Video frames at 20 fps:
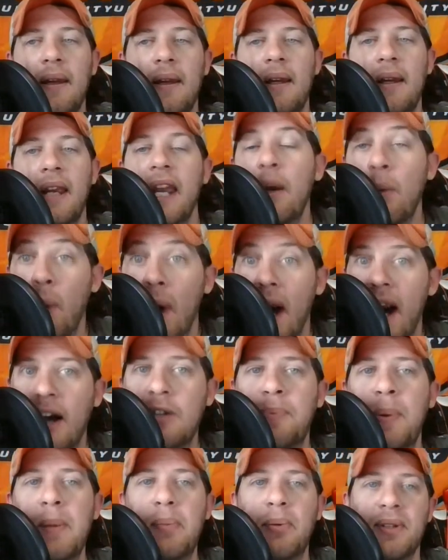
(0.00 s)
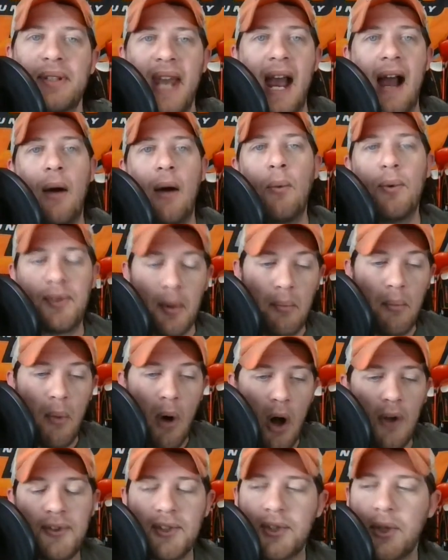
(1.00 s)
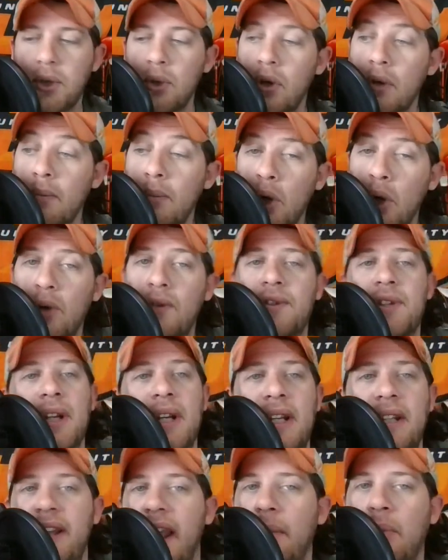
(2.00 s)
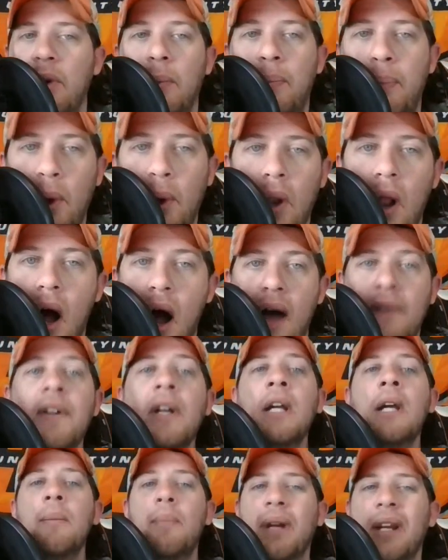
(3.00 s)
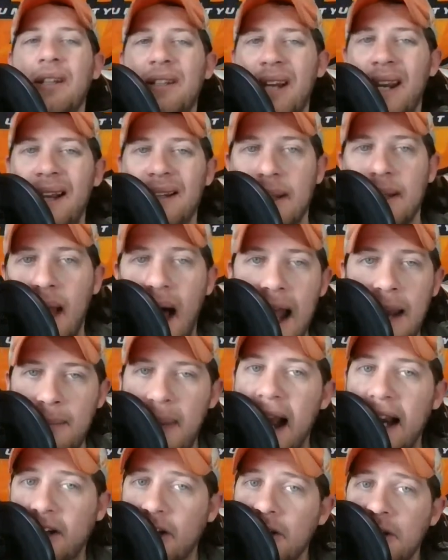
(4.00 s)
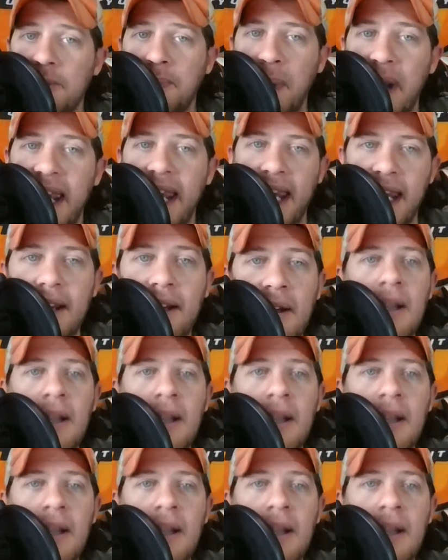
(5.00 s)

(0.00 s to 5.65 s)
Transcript: He wears people down with the multitude of moves that he's able to pull off because he has linebacker speed,